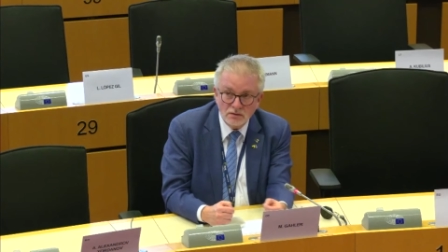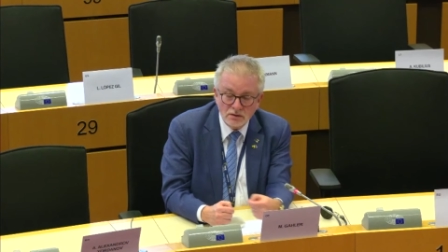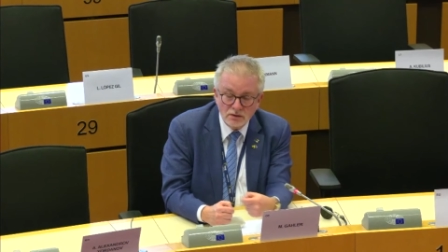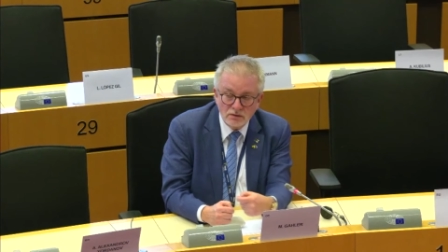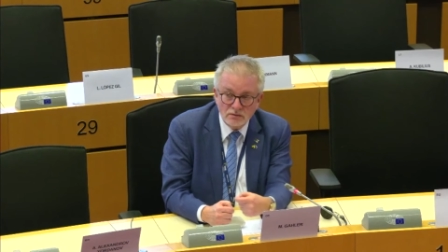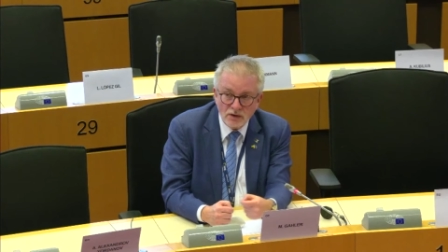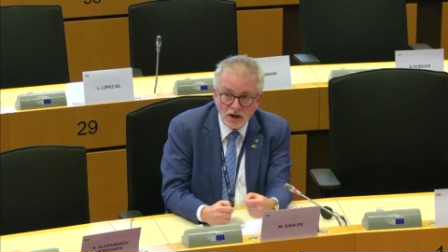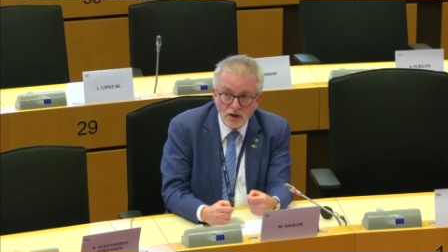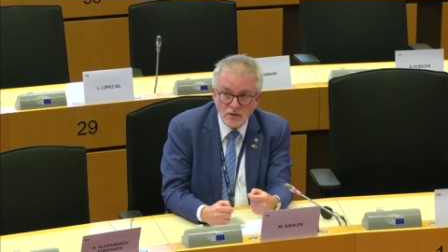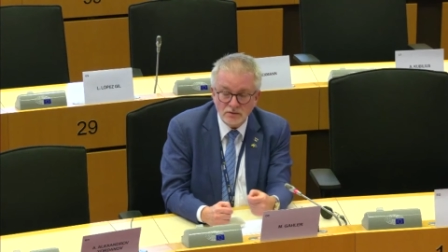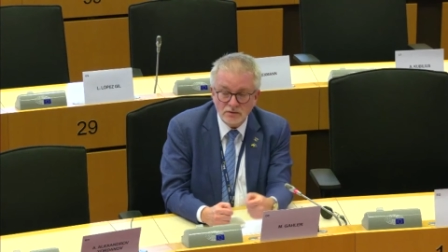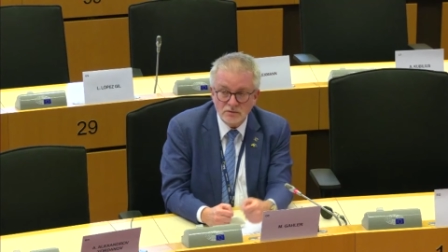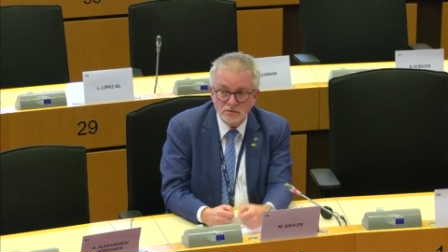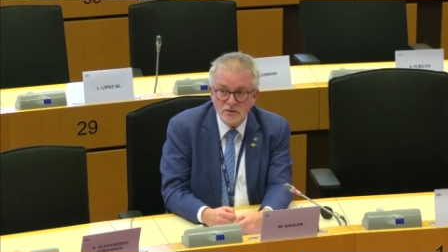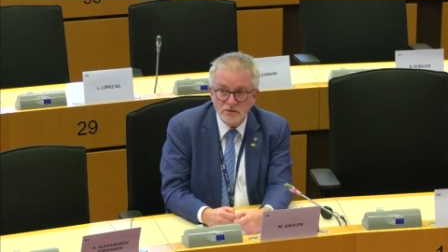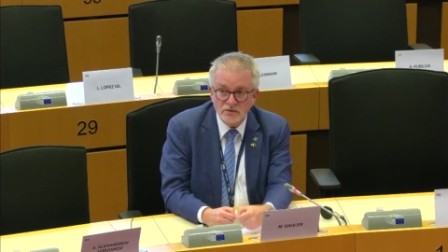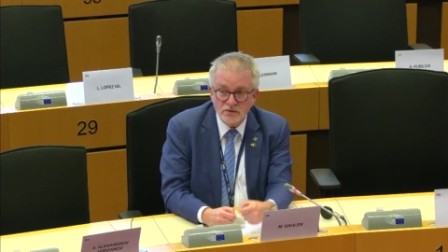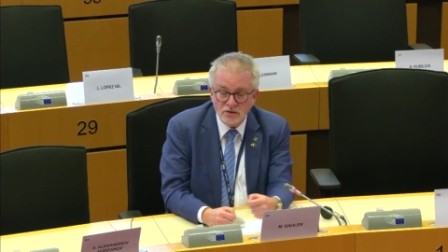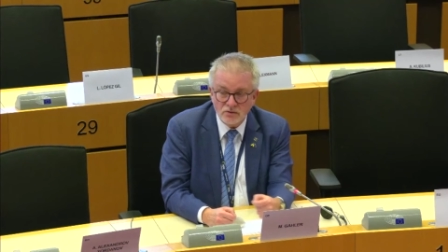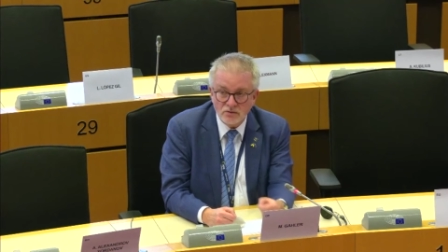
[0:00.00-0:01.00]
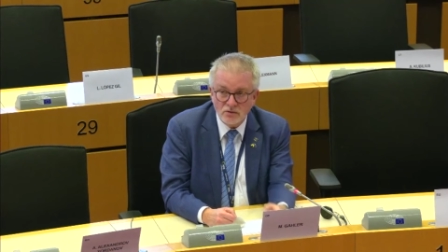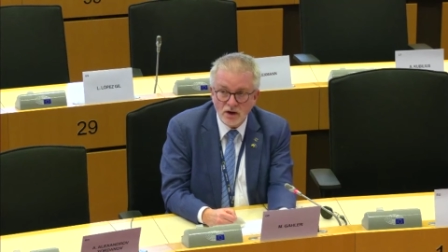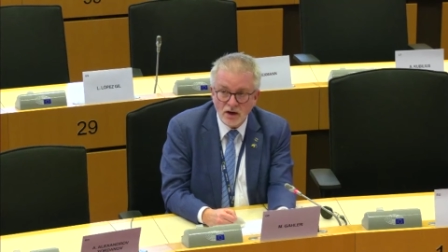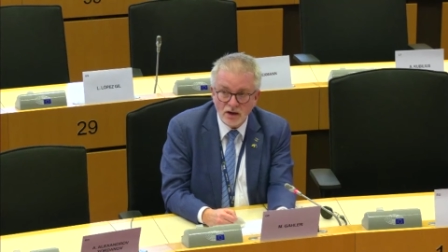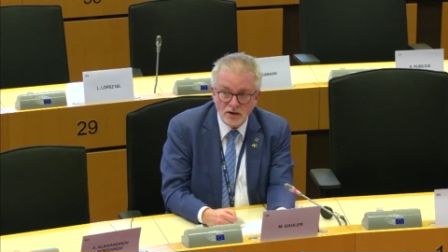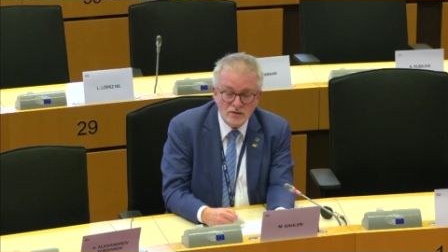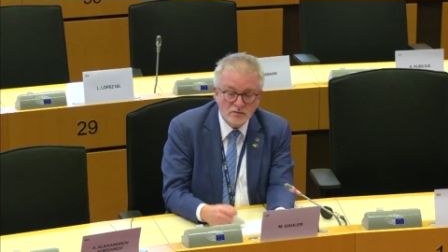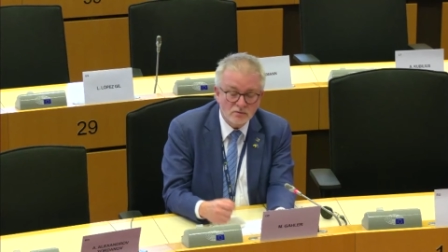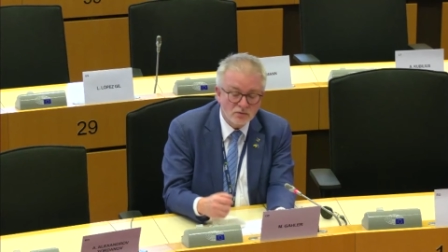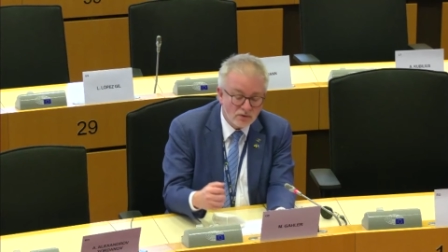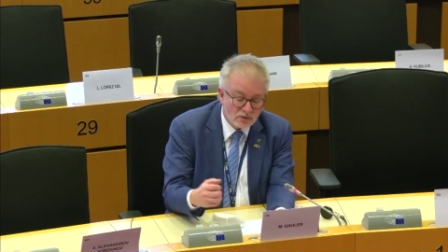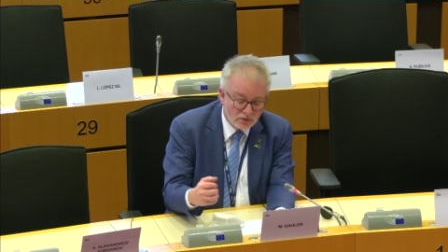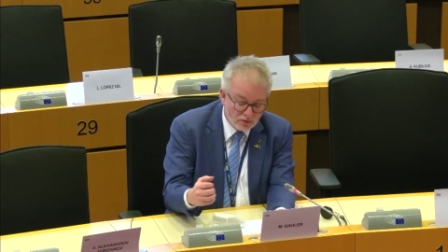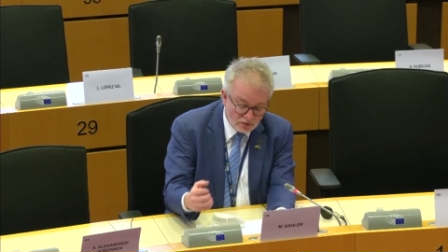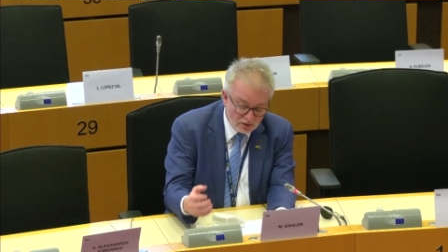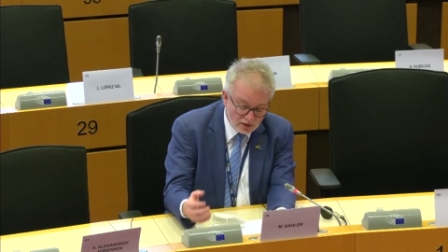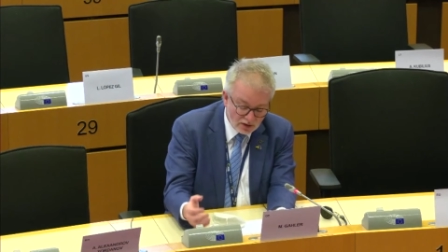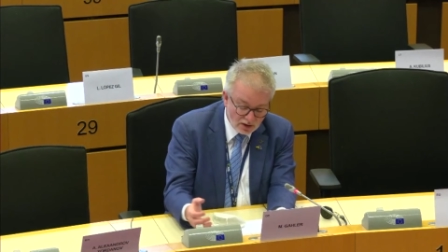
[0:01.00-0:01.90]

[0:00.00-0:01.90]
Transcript: around, with Iran, with the